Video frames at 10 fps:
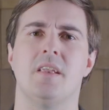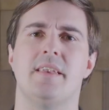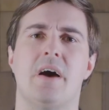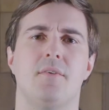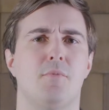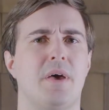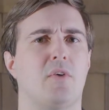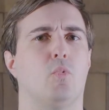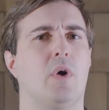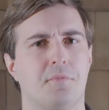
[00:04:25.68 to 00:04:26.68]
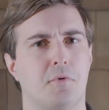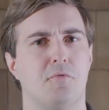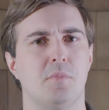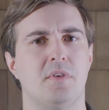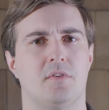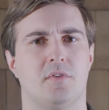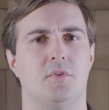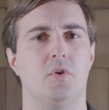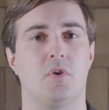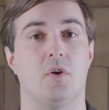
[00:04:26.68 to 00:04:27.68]
Now, no matter what roofing material
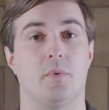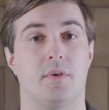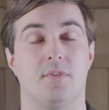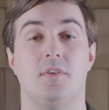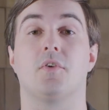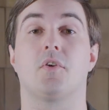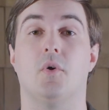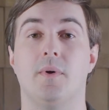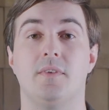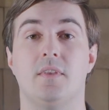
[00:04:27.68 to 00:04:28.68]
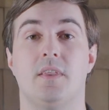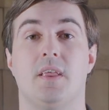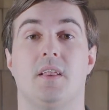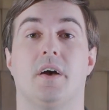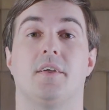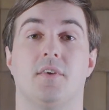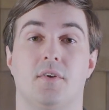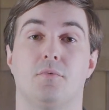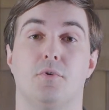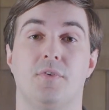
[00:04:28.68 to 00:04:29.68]
you go with, you're going to need a
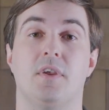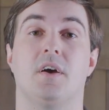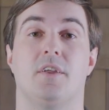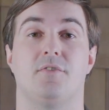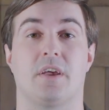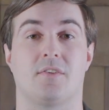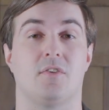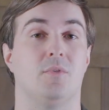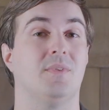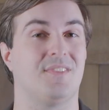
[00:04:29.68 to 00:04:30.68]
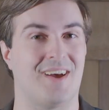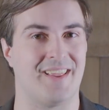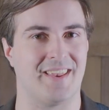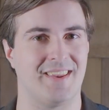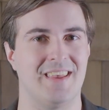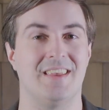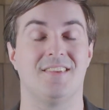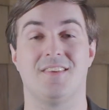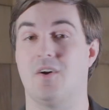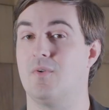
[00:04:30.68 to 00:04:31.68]
good roofing contractor to install it.
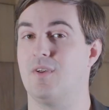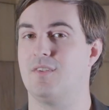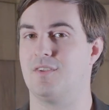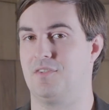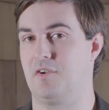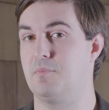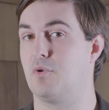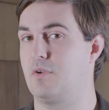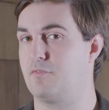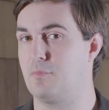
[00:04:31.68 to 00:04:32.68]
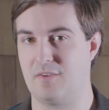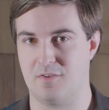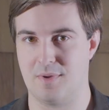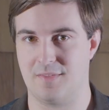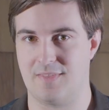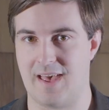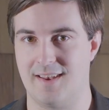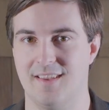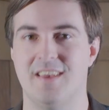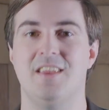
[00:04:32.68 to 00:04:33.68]
So, to learn more information about
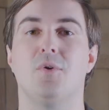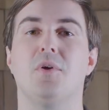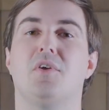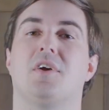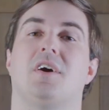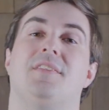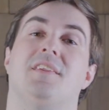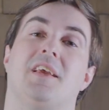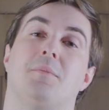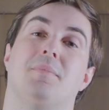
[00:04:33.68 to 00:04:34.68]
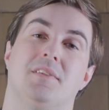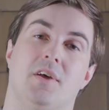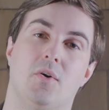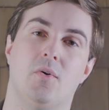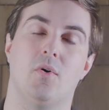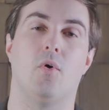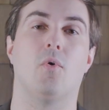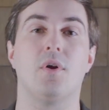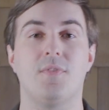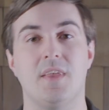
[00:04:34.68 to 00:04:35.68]
that, you can click on the link below
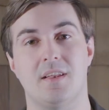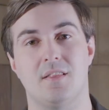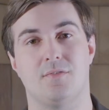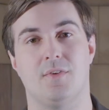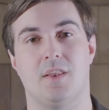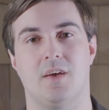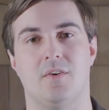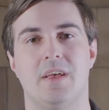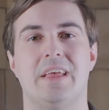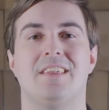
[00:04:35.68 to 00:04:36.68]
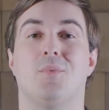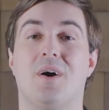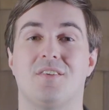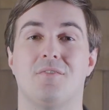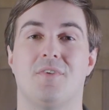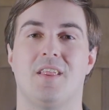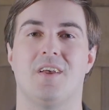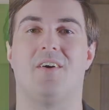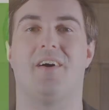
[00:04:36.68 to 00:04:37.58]
or at the end of this video to watch our video